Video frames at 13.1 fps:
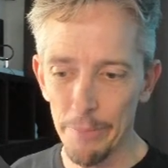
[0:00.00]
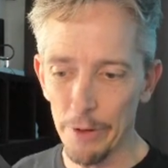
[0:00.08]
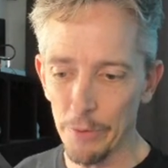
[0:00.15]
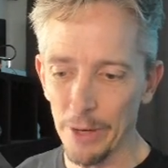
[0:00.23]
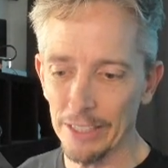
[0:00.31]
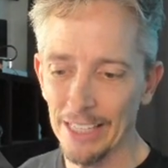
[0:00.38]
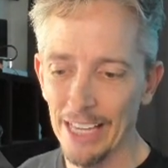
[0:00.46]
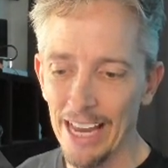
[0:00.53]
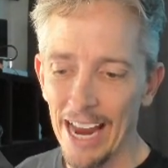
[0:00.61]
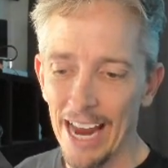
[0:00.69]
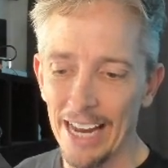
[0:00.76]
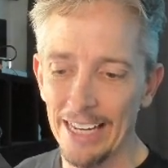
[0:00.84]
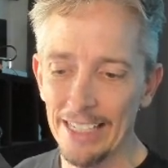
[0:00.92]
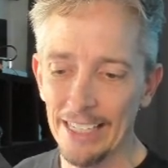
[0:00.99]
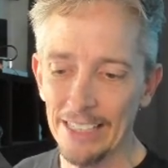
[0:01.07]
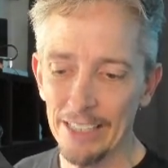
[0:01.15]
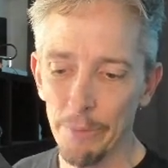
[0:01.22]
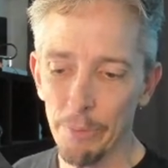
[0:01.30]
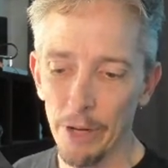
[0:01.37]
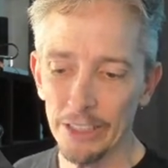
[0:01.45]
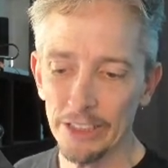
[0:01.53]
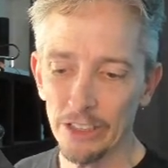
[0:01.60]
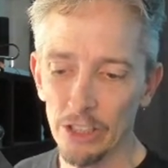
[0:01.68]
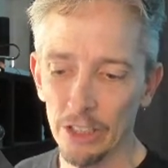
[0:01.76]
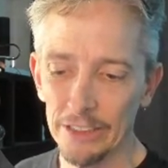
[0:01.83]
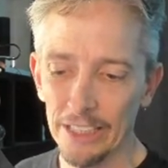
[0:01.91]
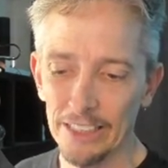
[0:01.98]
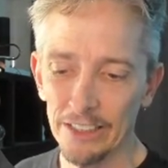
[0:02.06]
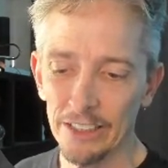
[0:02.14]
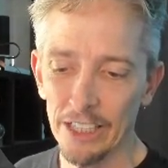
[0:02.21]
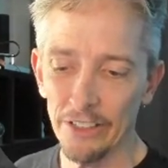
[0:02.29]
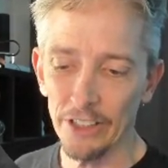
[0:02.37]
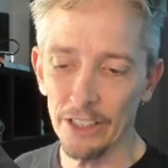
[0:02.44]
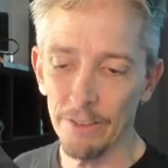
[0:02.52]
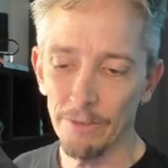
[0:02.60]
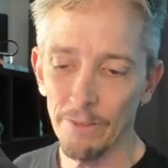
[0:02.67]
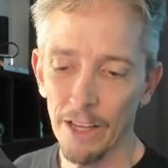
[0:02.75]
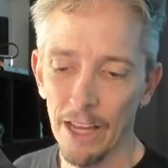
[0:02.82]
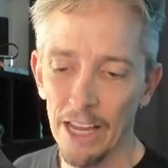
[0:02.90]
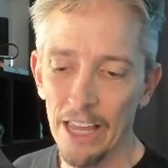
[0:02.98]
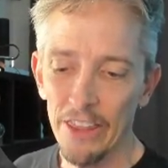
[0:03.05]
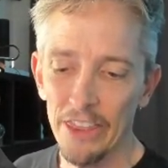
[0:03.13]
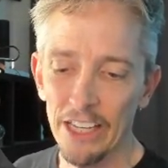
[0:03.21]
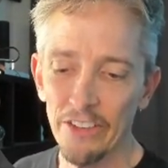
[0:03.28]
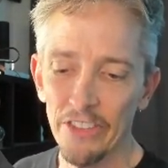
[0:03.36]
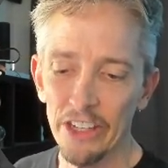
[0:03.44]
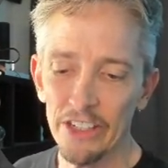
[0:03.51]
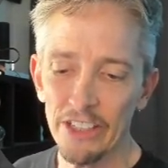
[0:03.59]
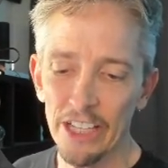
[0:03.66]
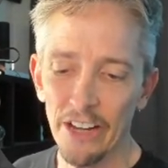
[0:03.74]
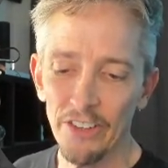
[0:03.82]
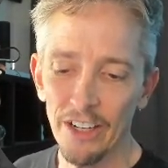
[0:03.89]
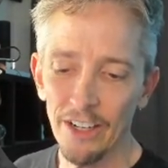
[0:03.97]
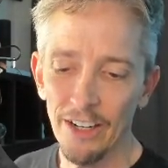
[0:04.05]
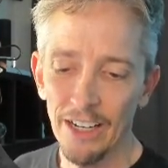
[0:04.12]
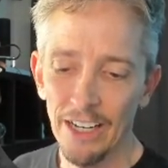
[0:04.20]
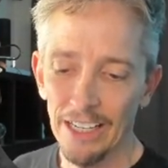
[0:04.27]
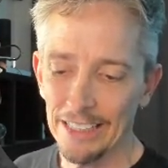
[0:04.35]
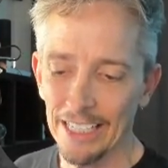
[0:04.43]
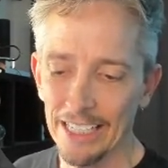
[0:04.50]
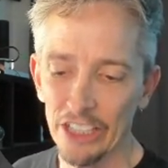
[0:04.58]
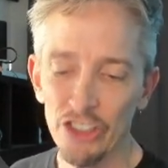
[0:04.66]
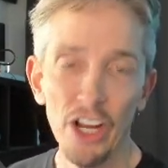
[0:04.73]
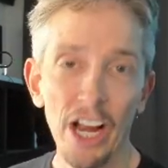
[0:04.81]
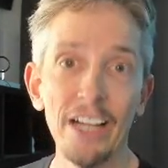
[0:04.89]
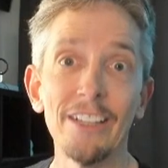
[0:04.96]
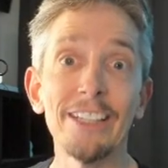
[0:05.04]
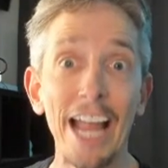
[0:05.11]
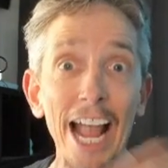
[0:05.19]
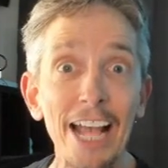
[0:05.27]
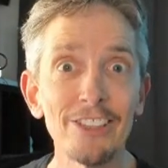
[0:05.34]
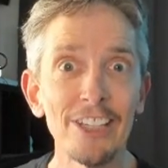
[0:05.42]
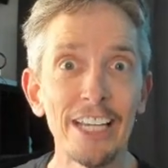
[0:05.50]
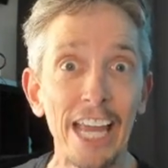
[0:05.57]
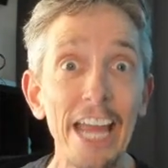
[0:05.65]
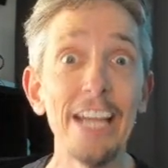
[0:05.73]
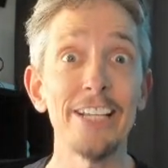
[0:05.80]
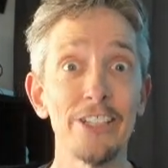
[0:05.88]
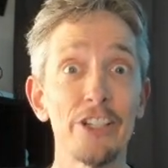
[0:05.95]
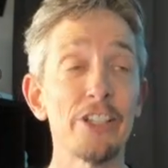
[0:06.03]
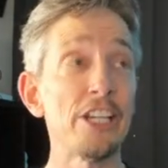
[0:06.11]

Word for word: an IP address, and it does a process called a discover. Think of the discover like a child asking, hey, is